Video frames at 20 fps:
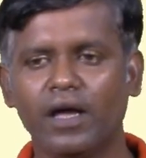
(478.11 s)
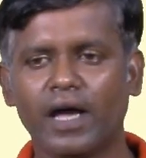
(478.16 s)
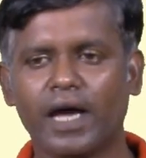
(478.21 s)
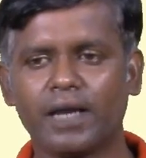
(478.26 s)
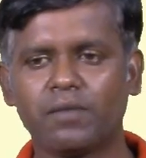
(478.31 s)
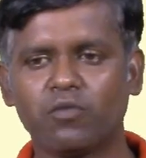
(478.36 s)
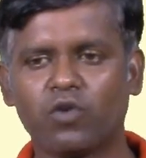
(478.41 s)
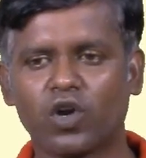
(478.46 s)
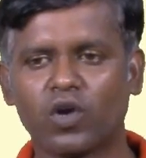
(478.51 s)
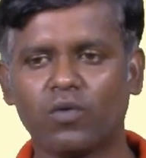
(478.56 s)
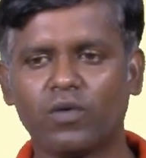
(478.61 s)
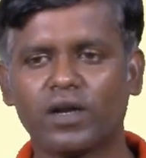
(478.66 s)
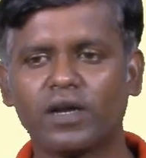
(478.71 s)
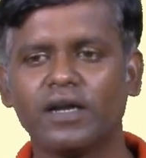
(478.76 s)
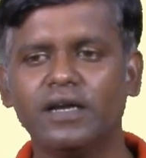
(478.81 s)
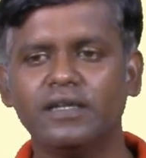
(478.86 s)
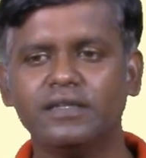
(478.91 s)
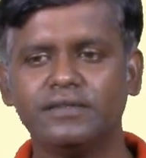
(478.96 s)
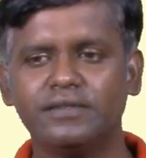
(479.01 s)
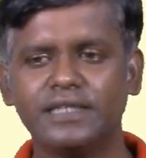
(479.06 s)
And
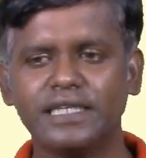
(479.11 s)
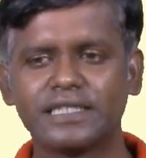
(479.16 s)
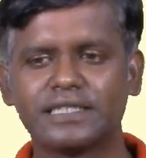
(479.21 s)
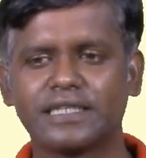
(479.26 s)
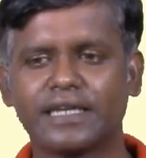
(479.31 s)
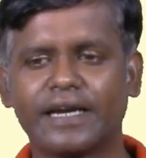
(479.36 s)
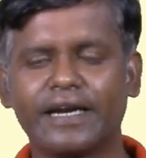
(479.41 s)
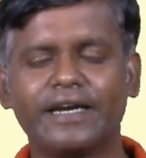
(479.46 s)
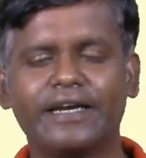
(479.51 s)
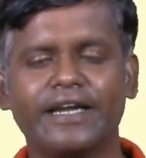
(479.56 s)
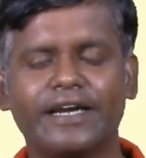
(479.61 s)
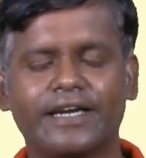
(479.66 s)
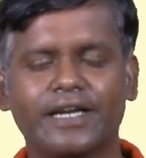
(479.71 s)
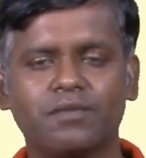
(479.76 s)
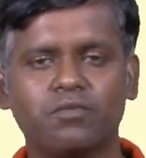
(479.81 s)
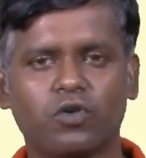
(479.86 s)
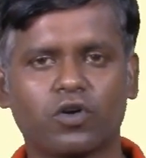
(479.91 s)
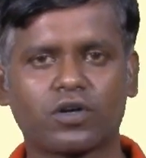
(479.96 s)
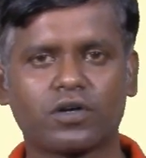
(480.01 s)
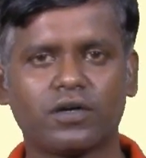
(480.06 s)
moreover, this red
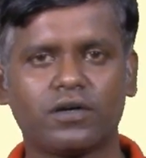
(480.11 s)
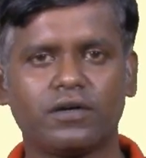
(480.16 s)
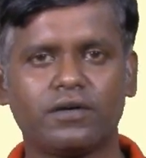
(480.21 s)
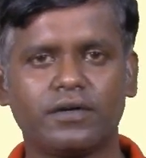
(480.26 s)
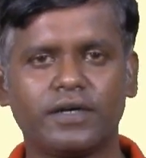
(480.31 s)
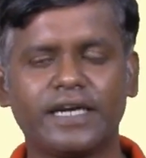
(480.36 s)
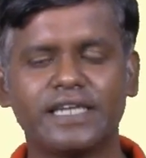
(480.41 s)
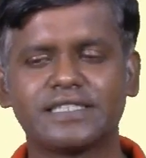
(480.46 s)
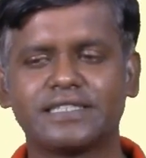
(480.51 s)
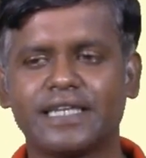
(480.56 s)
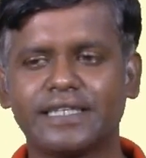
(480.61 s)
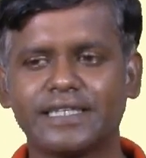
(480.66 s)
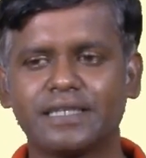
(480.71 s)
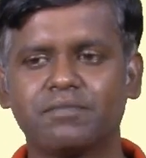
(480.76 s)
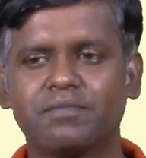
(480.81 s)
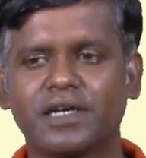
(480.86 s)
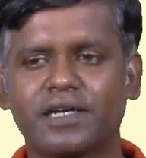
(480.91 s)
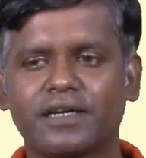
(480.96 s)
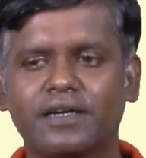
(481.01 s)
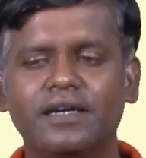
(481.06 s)
data book, it is
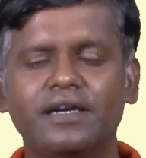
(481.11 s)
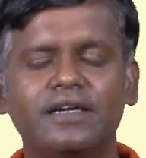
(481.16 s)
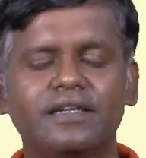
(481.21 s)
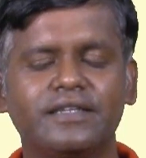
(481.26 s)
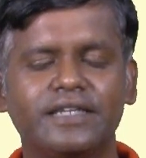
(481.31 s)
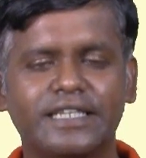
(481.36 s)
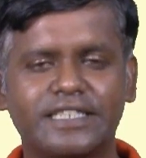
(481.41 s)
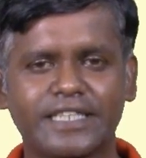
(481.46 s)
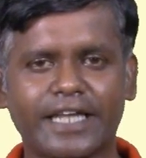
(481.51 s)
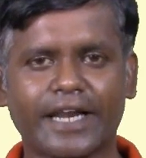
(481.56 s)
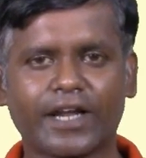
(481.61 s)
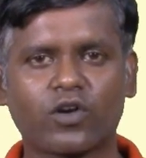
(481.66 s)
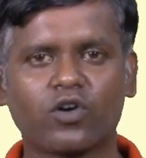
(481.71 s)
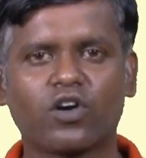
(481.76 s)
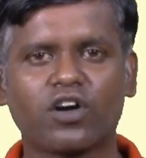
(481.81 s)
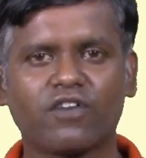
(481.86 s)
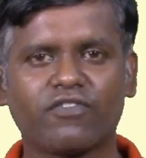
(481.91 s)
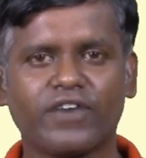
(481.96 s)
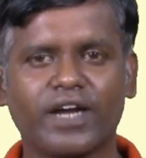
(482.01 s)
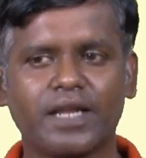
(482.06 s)
nothing but it's a
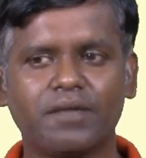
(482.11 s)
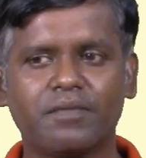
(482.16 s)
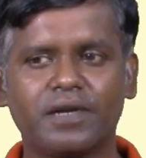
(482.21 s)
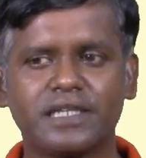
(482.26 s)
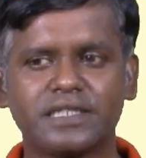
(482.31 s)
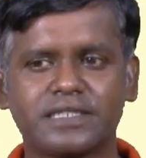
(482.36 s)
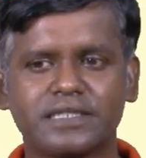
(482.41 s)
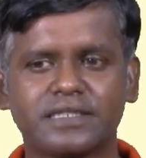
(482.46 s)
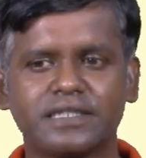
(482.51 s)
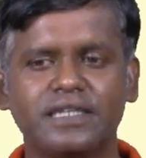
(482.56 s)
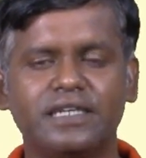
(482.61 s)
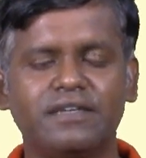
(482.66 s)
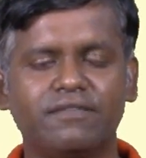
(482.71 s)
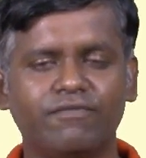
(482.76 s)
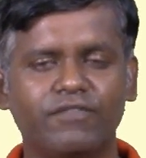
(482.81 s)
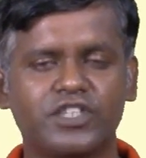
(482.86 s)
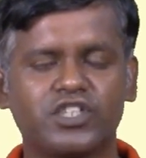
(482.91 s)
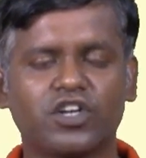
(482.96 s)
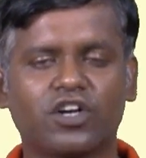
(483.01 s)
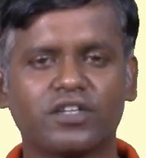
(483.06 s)
record of animals
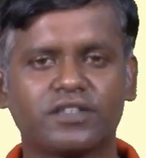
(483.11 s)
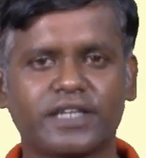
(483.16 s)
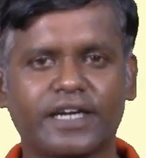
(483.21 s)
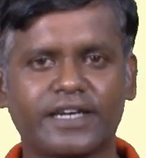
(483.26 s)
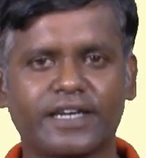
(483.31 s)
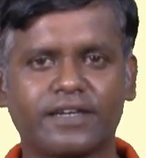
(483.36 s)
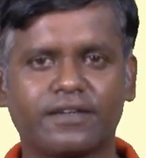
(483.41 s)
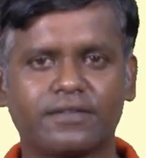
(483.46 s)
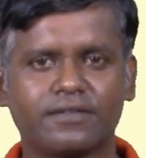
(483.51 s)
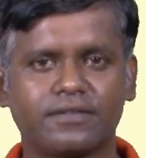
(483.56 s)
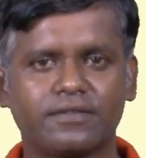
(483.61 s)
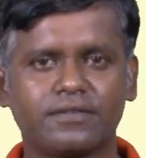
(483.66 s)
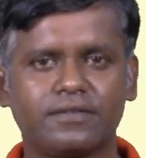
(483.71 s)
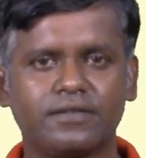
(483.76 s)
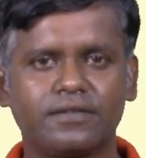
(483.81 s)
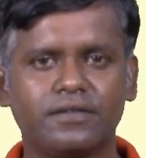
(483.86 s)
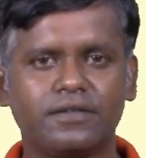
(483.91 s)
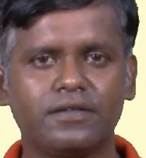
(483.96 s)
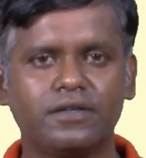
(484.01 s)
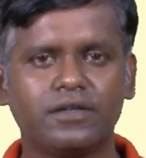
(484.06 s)
which are threatened
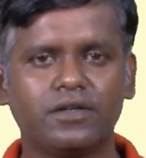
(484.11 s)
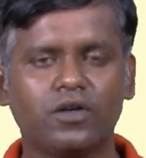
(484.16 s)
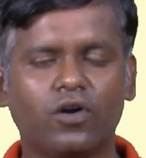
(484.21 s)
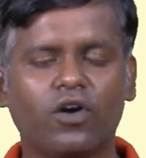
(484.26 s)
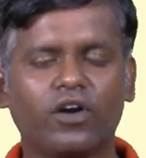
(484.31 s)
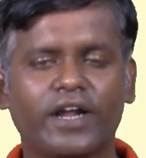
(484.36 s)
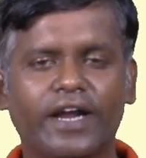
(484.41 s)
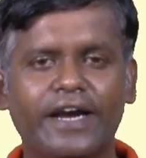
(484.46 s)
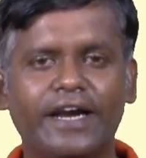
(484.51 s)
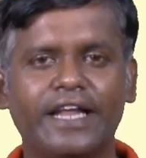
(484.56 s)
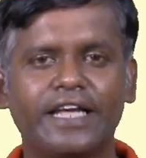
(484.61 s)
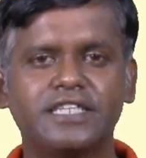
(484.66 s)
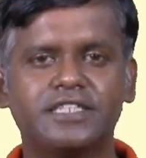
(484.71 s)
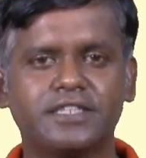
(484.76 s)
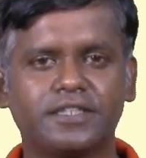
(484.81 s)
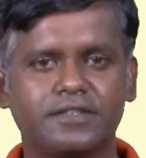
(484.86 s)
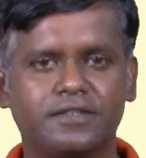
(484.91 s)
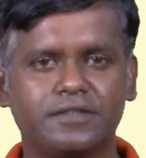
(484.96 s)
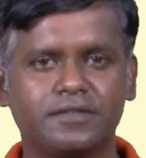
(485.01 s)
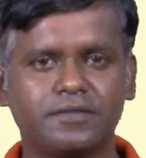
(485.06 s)
or
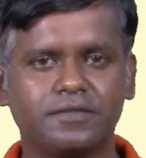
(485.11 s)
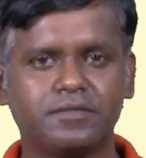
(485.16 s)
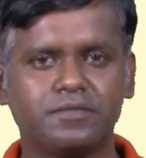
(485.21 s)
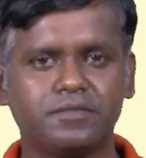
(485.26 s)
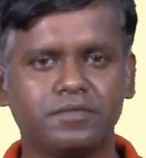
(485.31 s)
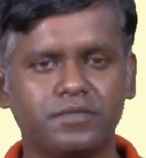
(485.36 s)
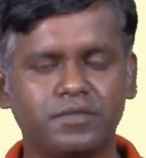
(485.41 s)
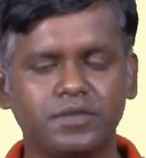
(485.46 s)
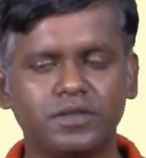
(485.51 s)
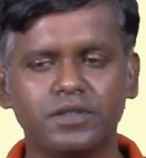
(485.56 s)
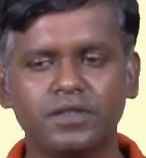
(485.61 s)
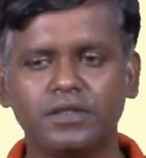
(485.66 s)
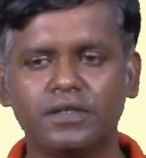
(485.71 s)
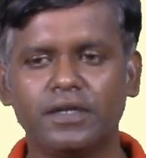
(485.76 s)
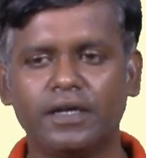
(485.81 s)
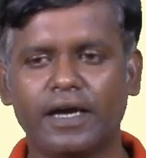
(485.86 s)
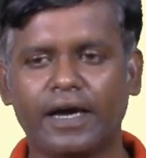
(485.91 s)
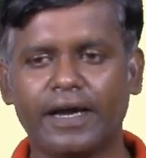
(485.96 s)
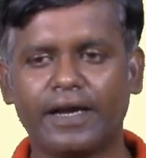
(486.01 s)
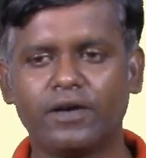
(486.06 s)
endangered.
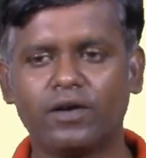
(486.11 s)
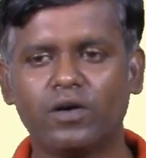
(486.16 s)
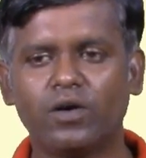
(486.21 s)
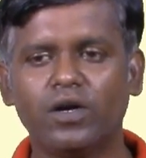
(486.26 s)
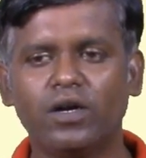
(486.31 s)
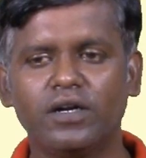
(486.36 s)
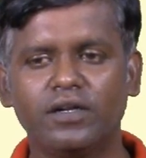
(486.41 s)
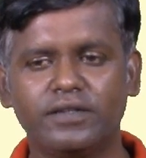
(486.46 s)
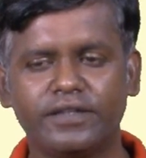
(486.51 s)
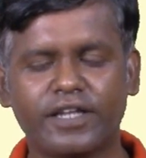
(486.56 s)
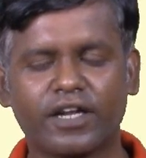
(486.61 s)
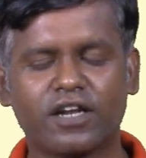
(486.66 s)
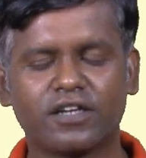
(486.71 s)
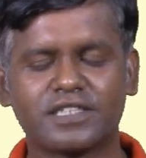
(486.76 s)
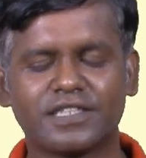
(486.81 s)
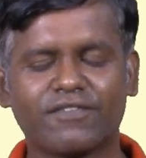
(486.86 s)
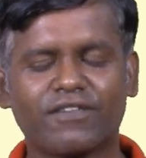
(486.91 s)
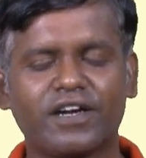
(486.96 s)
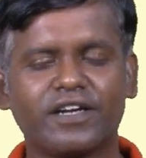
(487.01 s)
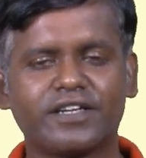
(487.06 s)
And there are
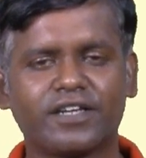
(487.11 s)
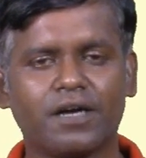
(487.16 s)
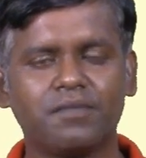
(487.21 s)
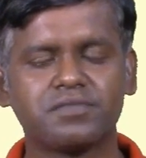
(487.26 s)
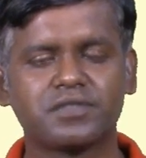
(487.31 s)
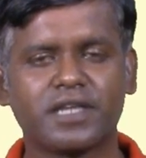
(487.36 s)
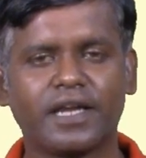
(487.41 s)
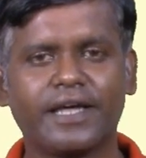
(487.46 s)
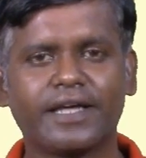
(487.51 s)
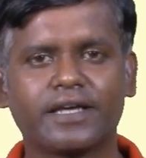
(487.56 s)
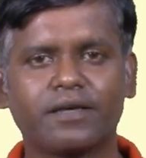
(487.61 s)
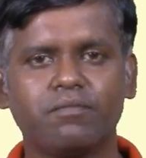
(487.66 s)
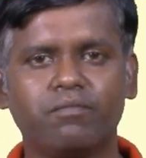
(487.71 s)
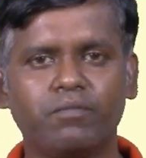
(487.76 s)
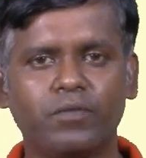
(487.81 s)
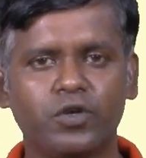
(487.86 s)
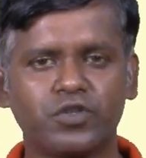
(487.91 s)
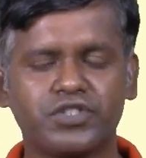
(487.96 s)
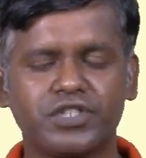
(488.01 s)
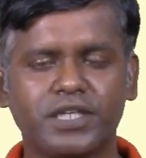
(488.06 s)
several terms
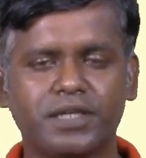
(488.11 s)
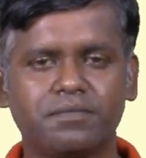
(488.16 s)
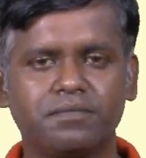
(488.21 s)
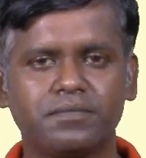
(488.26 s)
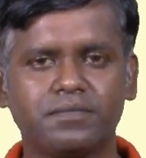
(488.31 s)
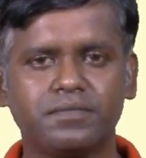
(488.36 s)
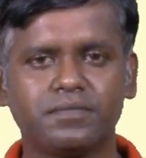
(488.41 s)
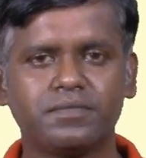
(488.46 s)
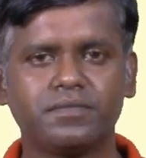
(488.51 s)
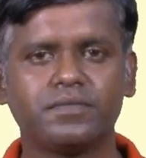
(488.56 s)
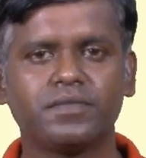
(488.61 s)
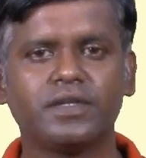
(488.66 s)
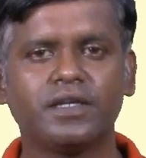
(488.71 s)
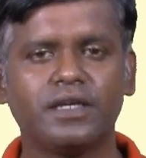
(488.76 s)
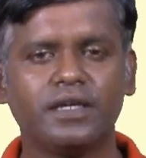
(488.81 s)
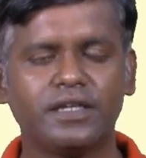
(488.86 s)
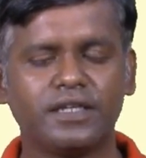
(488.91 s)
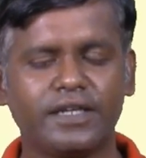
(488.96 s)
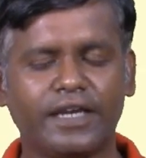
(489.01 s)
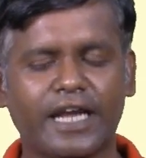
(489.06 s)
like museum,
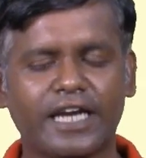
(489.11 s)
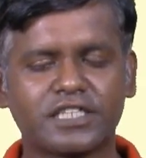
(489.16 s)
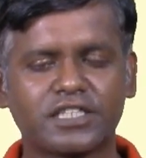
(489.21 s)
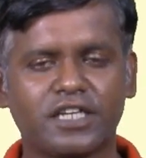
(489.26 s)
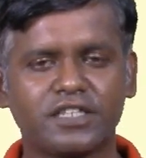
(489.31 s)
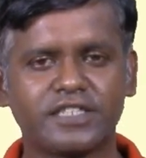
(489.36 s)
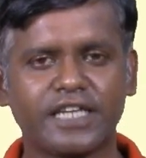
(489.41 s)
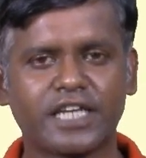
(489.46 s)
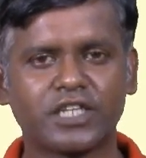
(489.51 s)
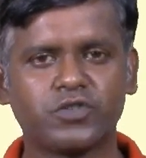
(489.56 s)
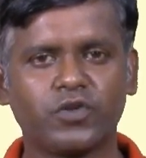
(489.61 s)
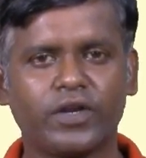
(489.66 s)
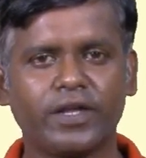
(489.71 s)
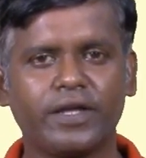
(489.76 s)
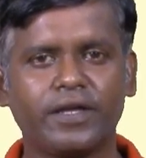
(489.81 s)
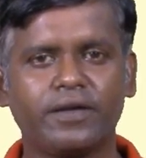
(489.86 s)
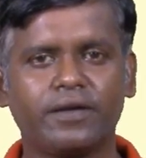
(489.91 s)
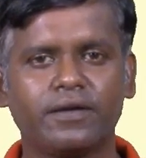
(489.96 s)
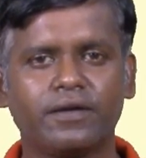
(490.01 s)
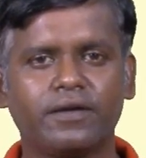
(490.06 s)
national
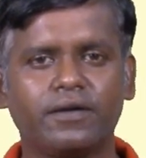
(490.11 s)
sanctuary,